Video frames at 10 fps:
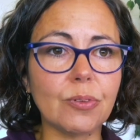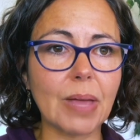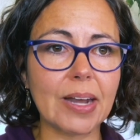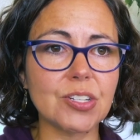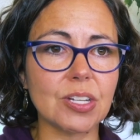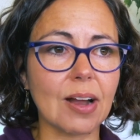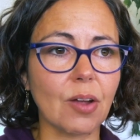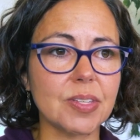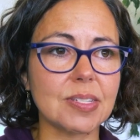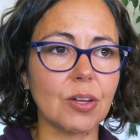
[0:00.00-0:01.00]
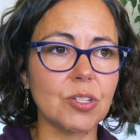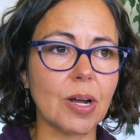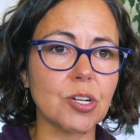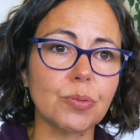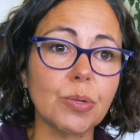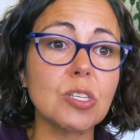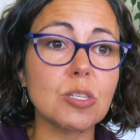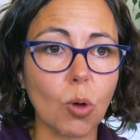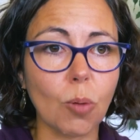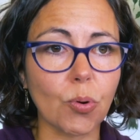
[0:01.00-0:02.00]
managed to narrow this down to actually a really
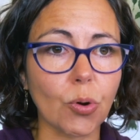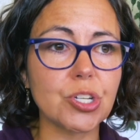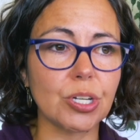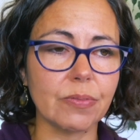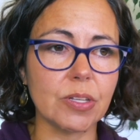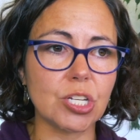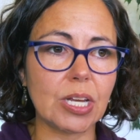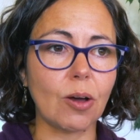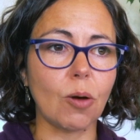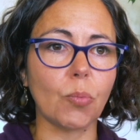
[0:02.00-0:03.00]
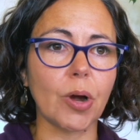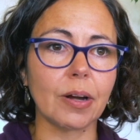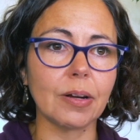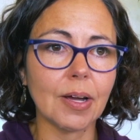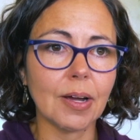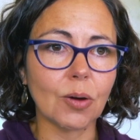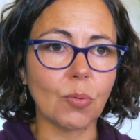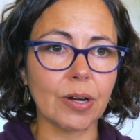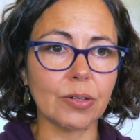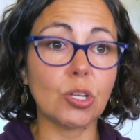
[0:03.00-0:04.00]
small portion of the genome where,
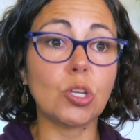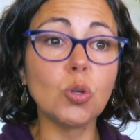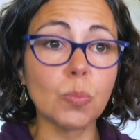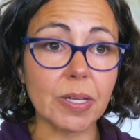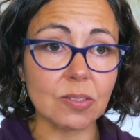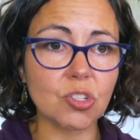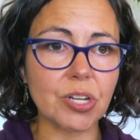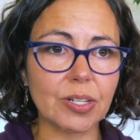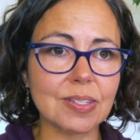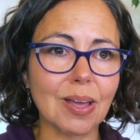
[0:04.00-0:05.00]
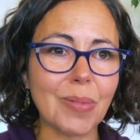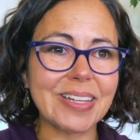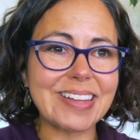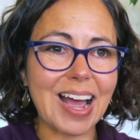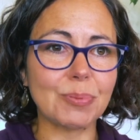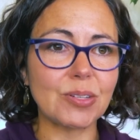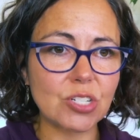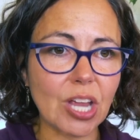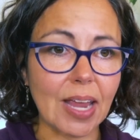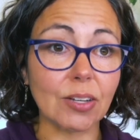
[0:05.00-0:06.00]
where humans share some adaptive
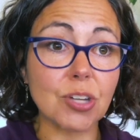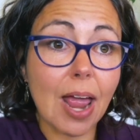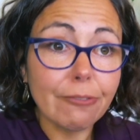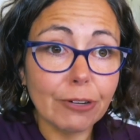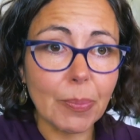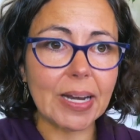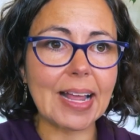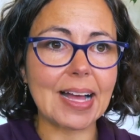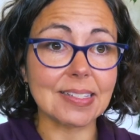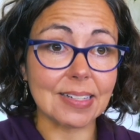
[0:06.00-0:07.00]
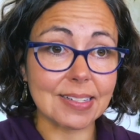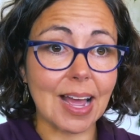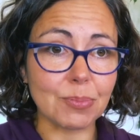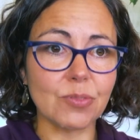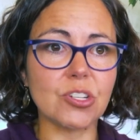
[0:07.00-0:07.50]
change. Everybody has an adaptive